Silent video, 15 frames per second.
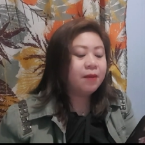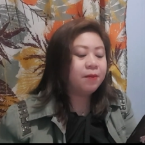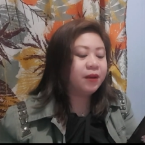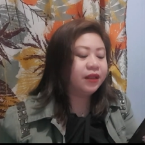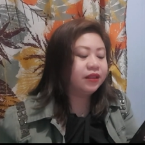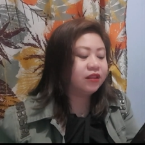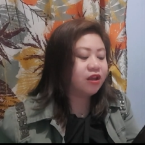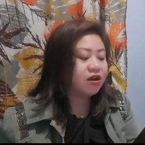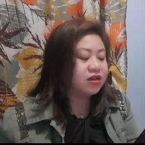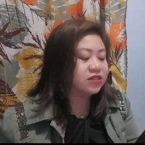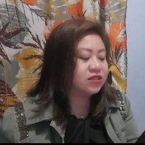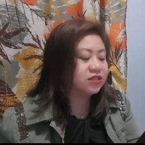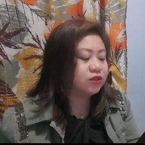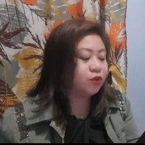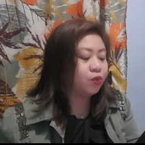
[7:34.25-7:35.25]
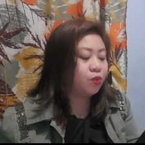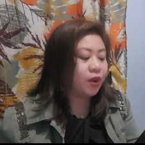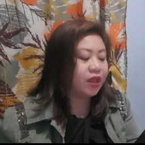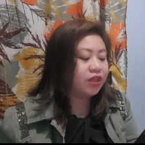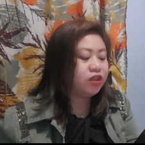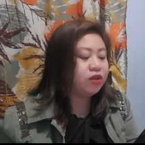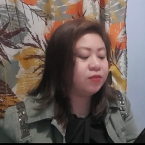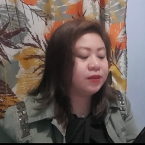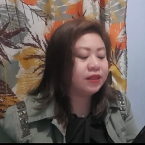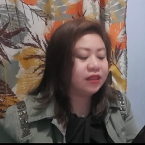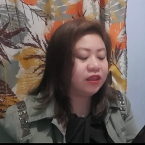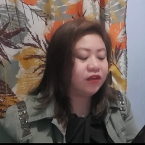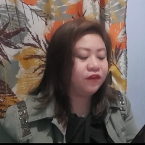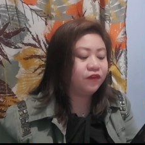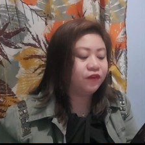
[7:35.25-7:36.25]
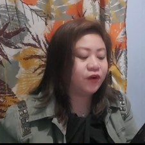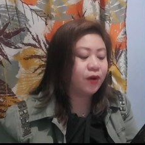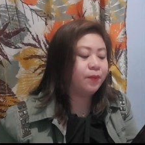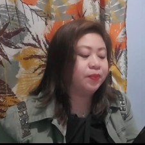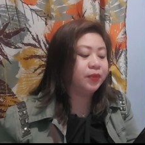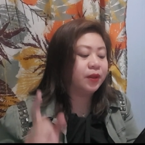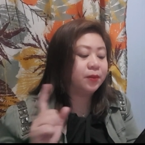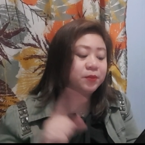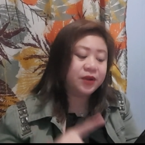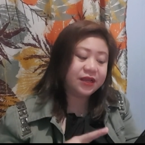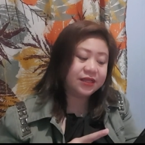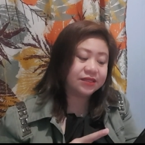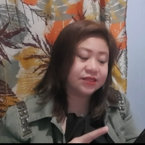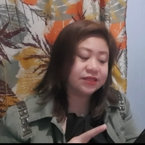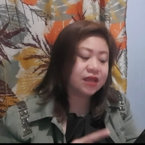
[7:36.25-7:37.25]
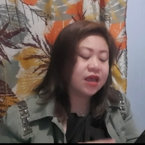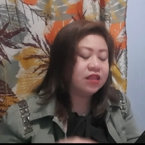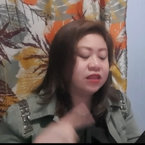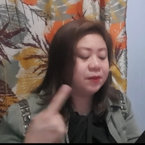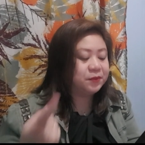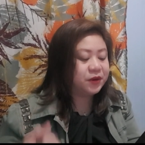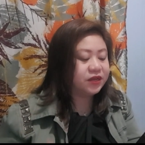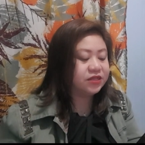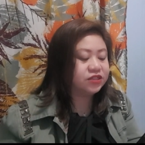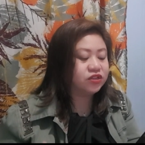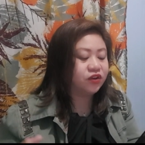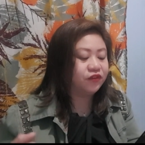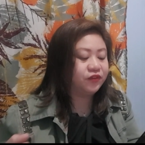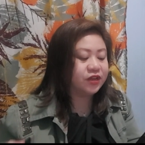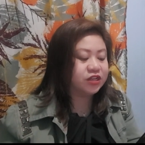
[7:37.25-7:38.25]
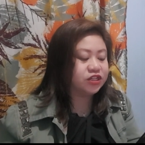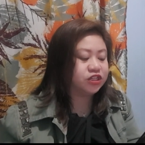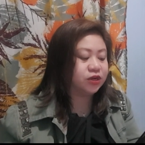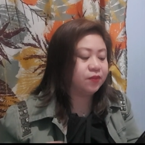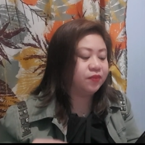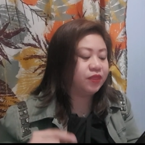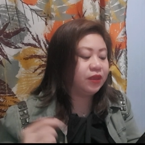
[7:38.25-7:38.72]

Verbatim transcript: but lost to When You Believe from Prince, the Prince of Egypt.